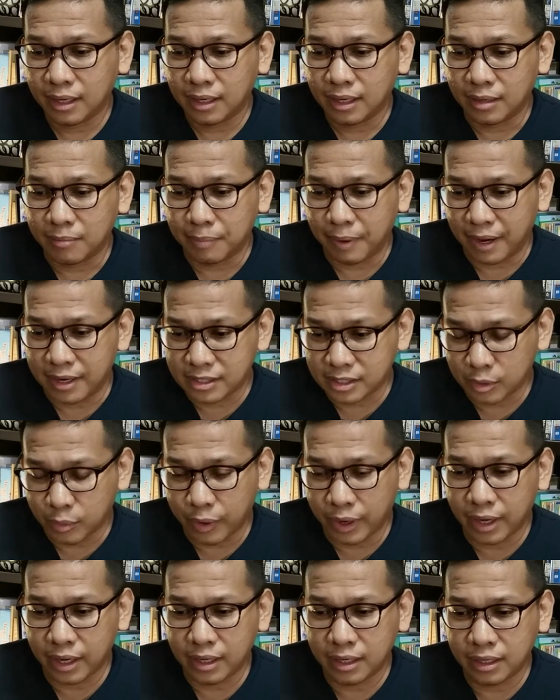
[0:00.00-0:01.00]
he passed
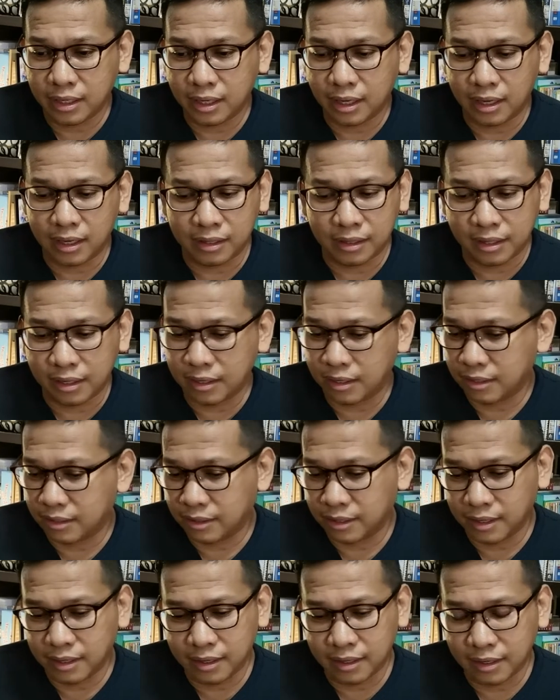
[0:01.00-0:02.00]
away.
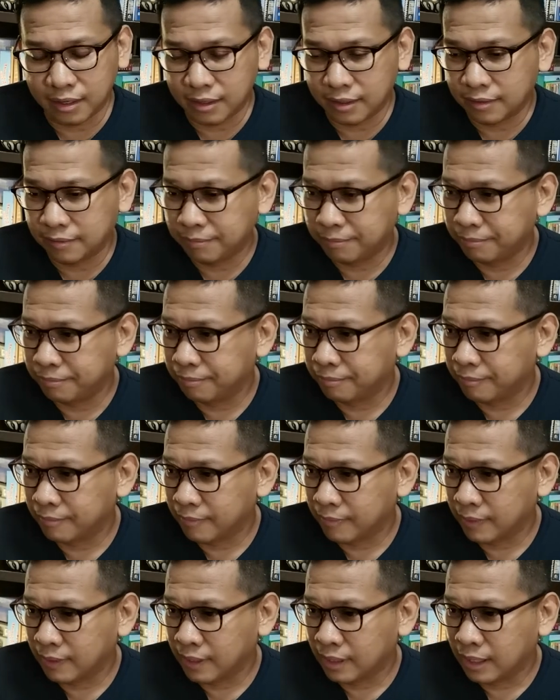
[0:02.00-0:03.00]
The
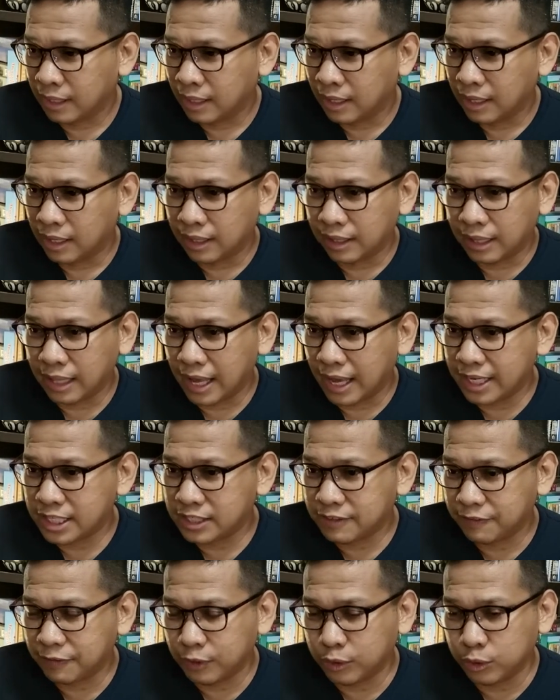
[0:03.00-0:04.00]

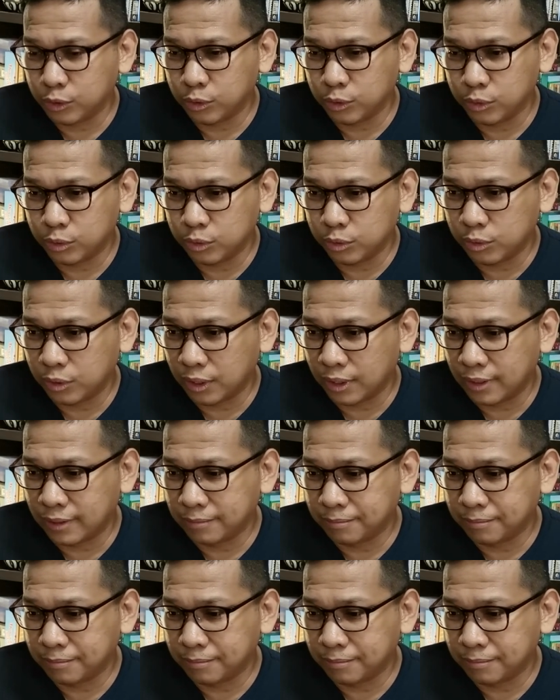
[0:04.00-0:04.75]
last few